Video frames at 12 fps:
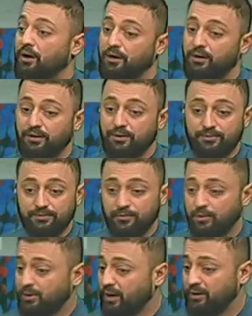uh,
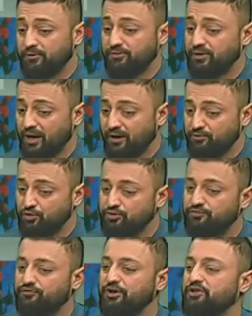kind of they have
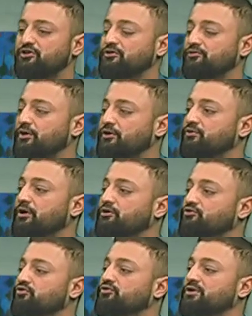those features where you
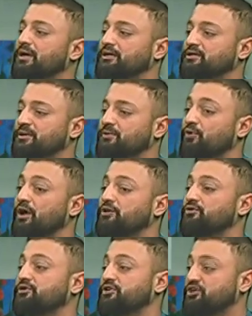can utilize them while
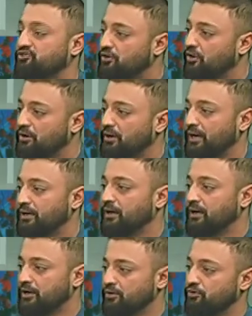you're teaching online
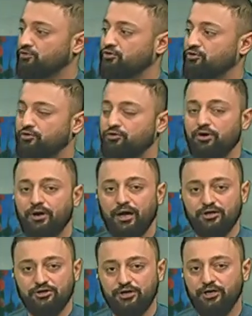you know so you do not
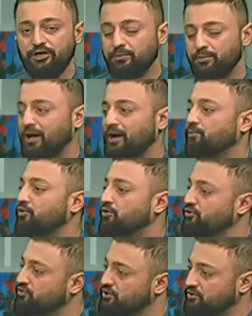actually need a blackboard you